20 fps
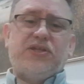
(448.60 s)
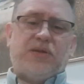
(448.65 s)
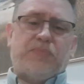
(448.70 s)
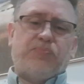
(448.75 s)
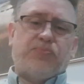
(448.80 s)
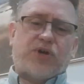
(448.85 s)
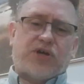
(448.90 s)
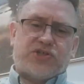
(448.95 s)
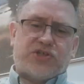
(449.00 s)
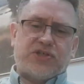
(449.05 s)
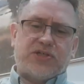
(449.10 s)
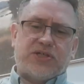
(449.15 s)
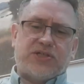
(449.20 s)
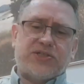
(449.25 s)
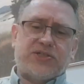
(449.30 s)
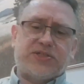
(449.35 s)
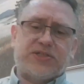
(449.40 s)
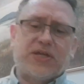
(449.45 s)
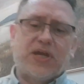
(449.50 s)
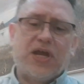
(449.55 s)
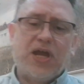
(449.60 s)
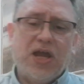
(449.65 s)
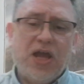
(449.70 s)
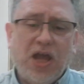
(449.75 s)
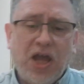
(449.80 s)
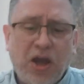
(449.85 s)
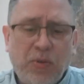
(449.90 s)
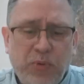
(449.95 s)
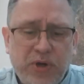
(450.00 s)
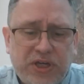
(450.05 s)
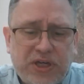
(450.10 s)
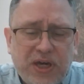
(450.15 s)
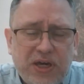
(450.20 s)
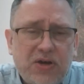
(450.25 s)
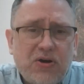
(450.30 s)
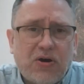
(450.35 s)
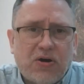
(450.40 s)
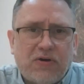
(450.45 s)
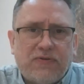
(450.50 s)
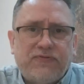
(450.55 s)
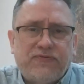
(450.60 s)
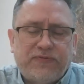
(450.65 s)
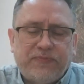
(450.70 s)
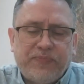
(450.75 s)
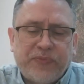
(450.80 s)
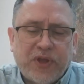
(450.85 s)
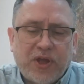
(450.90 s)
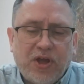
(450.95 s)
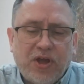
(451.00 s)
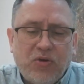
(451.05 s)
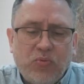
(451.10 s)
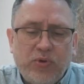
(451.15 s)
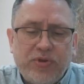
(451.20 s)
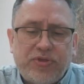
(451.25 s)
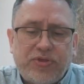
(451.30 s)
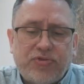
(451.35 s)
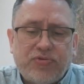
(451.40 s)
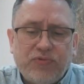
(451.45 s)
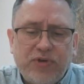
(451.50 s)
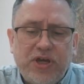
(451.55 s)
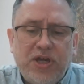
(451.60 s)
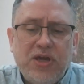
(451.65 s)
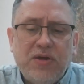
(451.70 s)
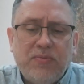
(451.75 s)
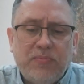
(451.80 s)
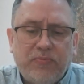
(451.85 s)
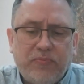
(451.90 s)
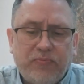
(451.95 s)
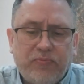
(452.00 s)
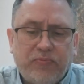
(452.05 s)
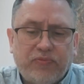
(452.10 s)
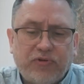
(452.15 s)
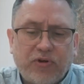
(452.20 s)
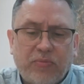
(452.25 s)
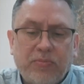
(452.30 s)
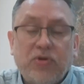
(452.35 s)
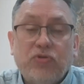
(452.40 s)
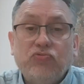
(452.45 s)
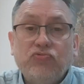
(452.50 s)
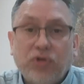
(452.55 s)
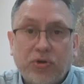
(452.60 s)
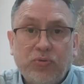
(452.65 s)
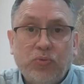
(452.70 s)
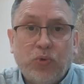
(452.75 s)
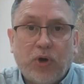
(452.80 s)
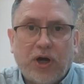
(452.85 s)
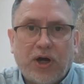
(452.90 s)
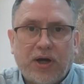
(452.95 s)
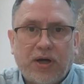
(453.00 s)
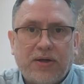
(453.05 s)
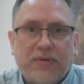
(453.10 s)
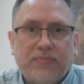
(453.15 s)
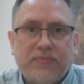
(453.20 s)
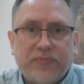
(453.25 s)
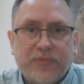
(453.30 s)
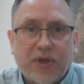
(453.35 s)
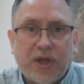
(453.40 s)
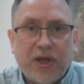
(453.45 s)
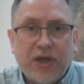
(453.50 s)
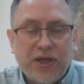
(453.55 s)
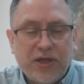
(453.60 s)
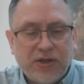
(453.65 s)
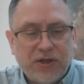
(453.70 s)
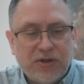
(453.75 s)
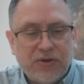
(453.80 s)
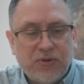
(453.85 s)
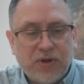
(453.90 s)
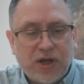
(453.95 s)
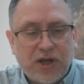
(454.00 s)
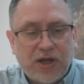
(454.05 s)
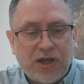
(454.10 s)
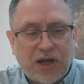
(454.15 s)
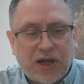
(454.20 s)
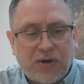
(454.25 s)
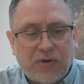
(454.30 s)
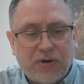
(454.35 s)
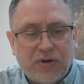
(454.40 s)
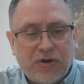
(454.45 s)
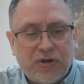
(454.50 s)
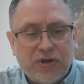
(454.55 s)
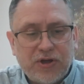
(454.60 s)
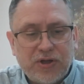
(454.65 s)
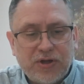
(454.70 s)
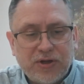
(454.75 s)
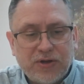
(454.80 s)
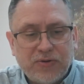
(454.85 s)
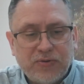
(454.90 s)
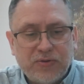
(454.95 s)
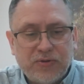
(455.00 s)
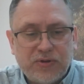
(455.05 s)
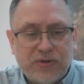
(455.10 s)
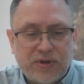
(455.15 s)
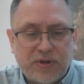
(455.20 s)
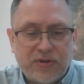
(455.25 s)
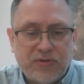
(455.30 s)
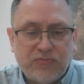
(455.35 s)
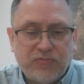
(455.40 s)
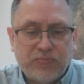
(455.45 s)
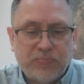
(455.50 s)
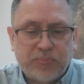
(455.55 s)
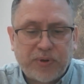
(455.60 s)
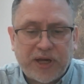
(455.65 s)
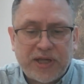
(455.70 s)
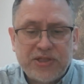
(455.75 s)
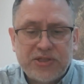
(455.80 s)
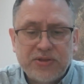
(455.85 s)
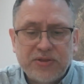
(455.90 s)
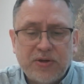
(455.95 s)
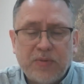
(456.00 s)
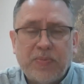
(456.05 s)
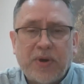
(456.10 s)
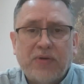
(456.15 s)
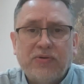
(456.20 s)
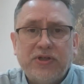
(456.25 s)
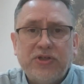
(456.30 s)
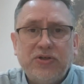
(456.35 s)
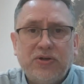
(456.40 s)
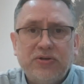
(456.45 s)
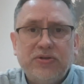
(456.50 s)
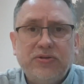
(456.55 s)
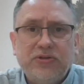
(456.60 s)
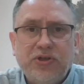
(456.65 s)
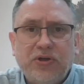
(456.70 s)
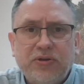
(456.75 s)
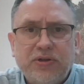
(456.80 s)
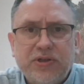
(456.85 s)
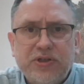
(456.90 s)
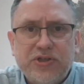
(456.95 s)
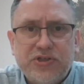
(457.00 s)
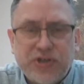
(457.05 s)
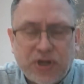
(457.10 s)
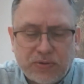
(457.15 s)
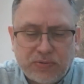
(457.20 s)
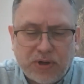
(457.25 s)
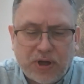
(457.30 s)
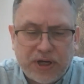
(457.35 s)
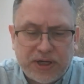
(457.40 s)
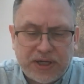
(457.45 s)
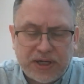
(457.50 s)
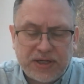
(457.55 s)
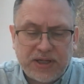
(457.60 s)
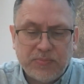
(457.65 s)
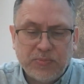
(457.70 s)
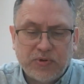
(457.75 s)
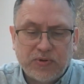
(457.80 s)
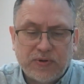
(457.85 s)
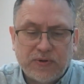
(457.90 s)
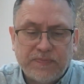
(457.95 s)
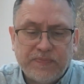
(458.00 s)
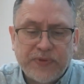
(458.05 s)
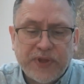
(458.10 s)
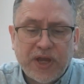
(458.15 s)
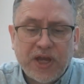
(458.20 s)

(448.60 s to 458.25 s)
Impressionists. And we kick off with three from Renoir, our, painter that apparently youngs don't like anymore.